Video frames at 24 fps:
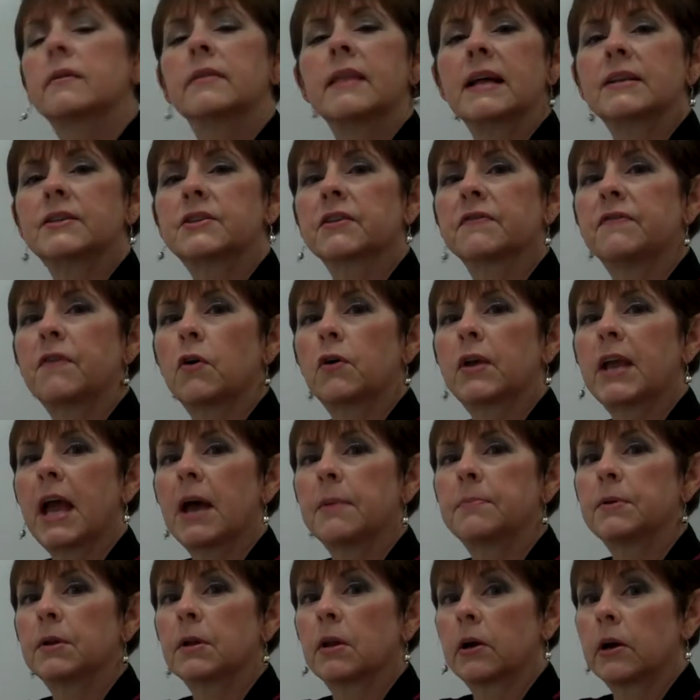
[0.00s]
That's a
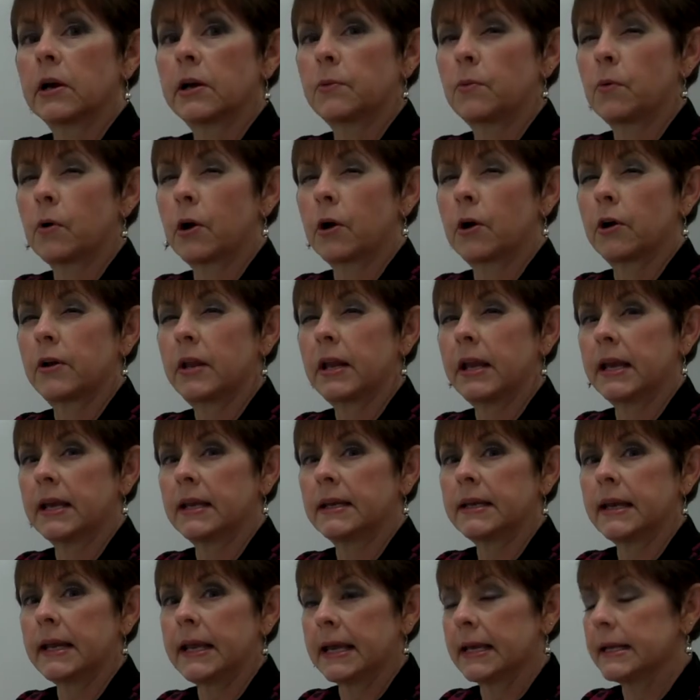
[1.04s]
vocabulary word,
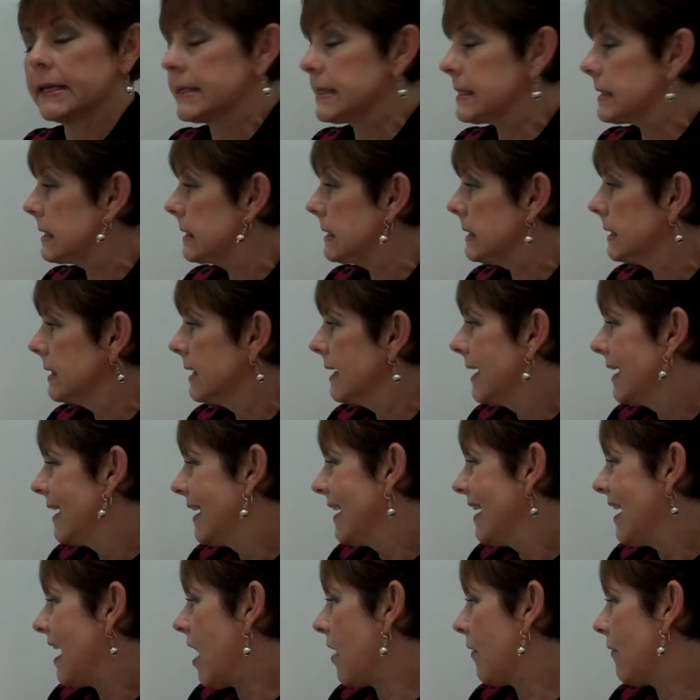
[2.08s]
hint, hint.
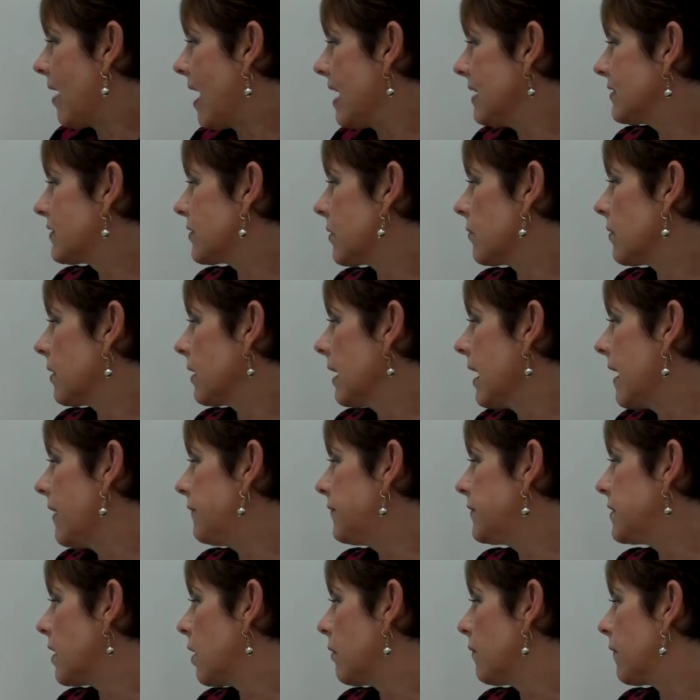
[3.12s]
All right, so the
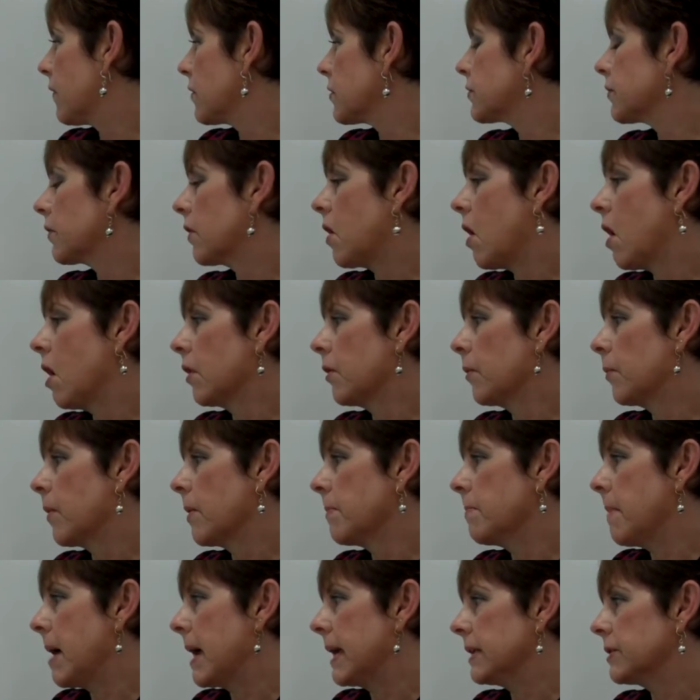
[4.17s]
leftovers are called a
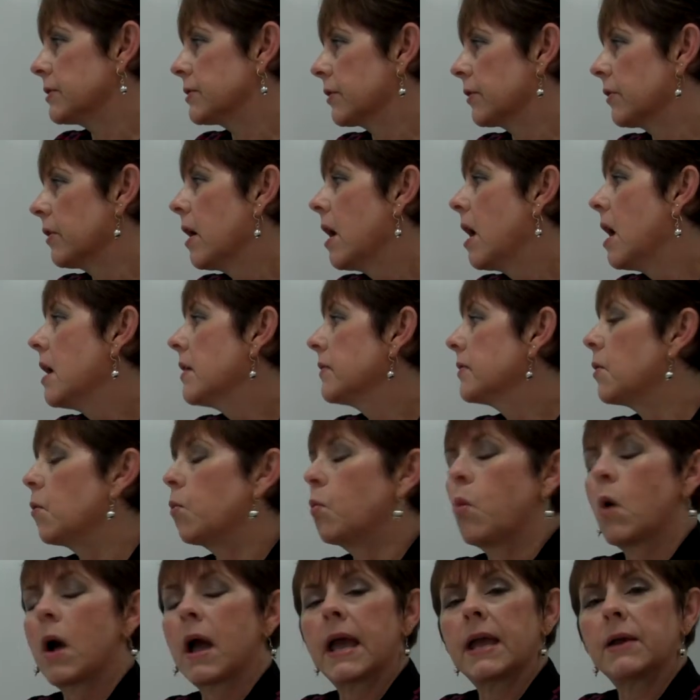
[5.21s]
remainder. The
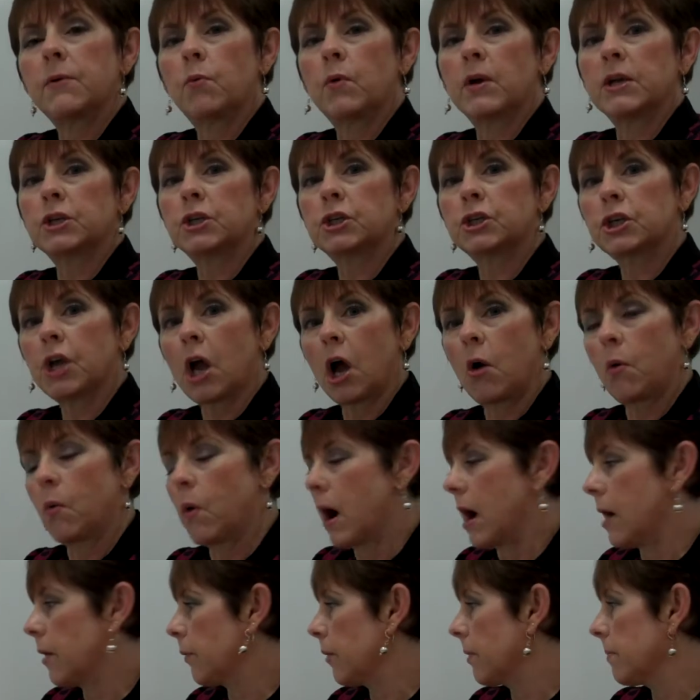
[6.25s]
way we show
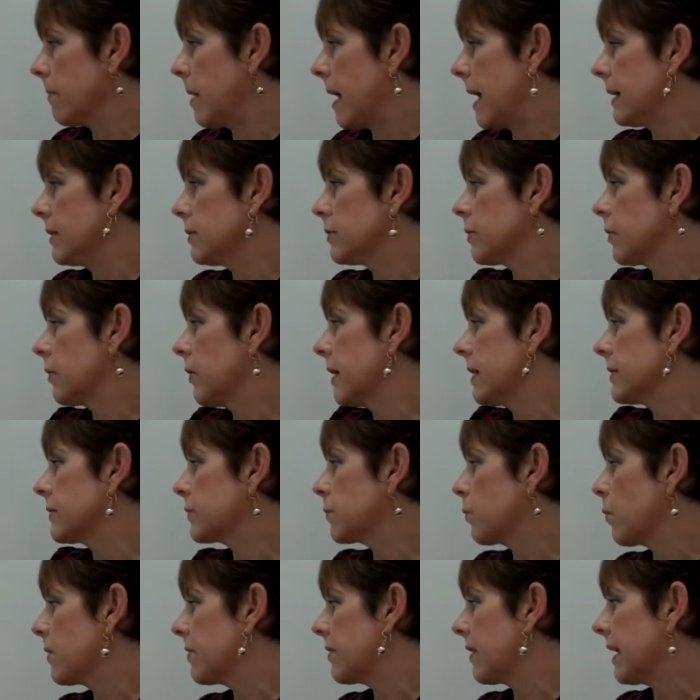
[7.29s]
our remainder
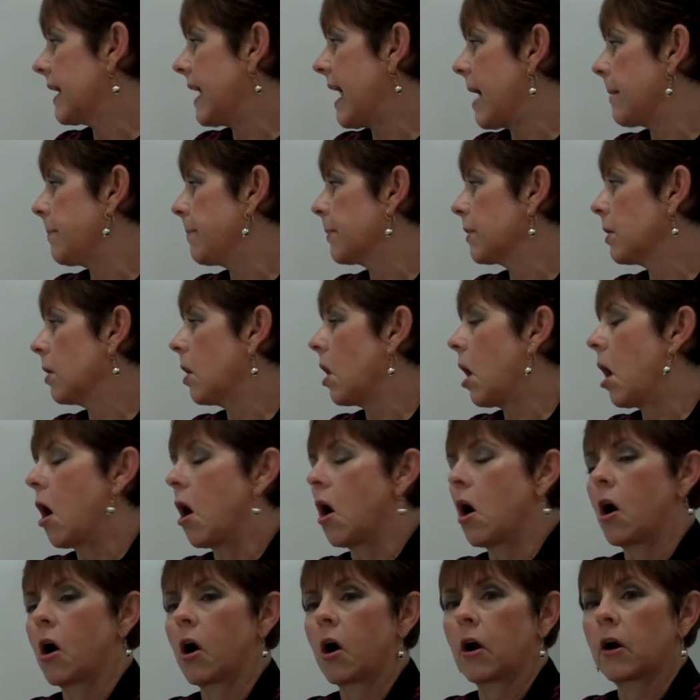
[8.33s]
is with a capital
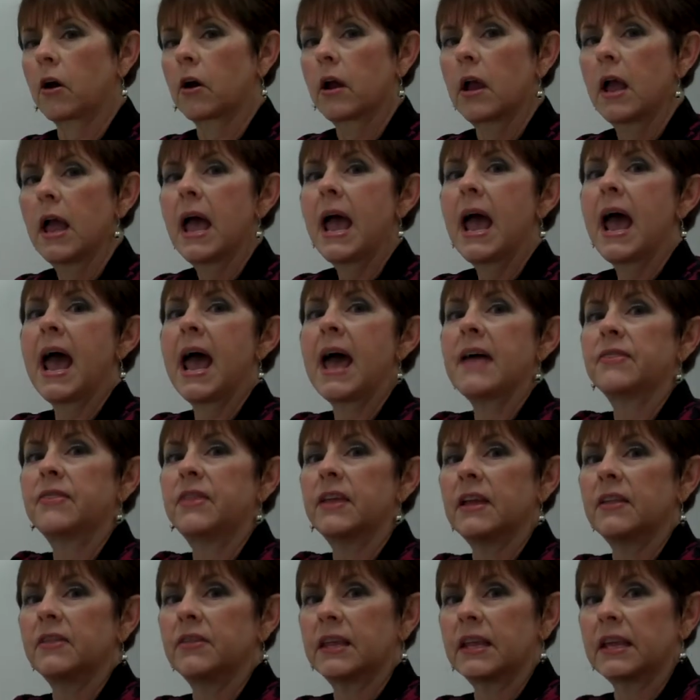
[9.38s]
R and
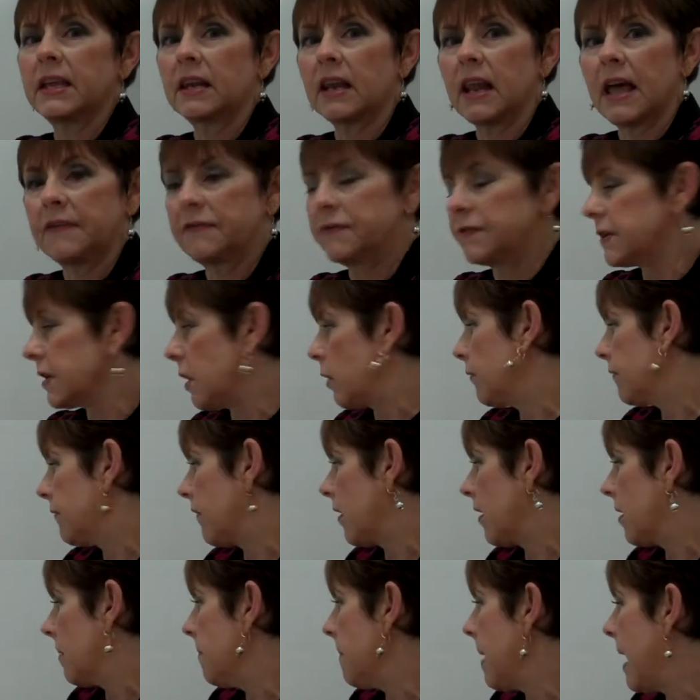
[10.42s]
then the
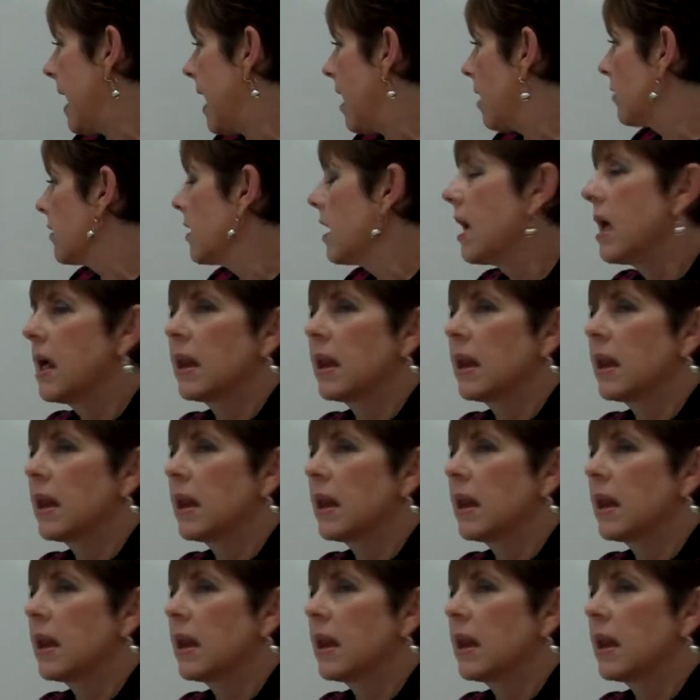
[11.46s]
leftover amount.